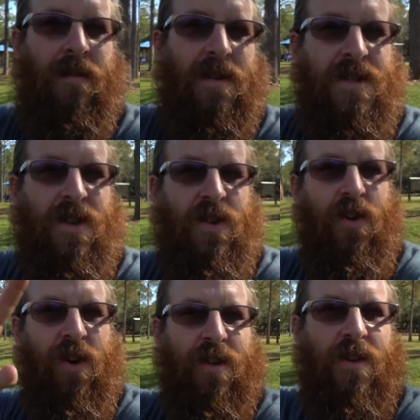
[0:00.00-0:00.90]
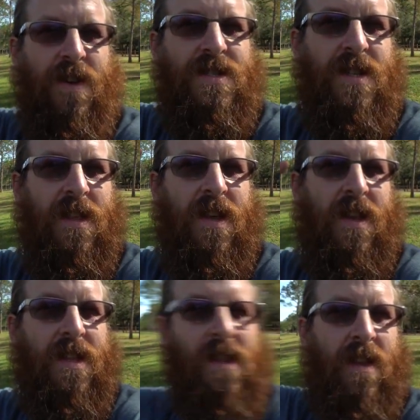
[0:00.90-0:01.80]
Looks good. You can see
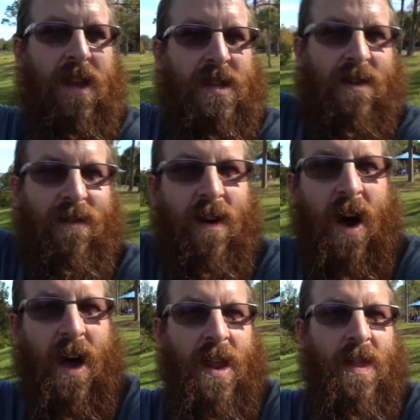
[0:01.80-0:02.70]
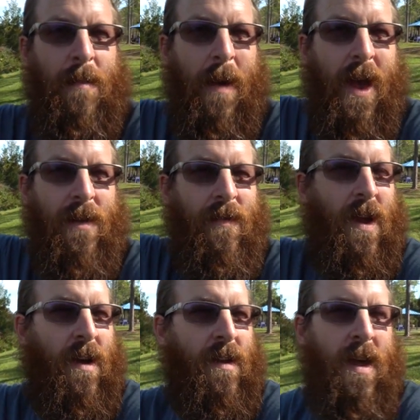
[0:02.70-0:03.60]
that it gets a lot in the
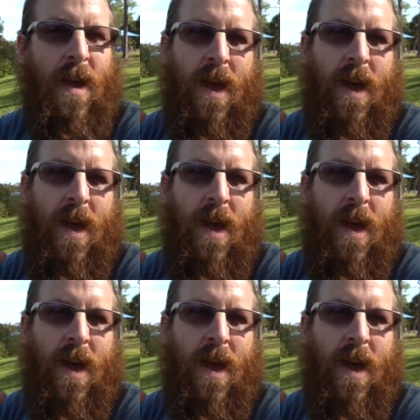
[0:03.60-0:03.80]
background.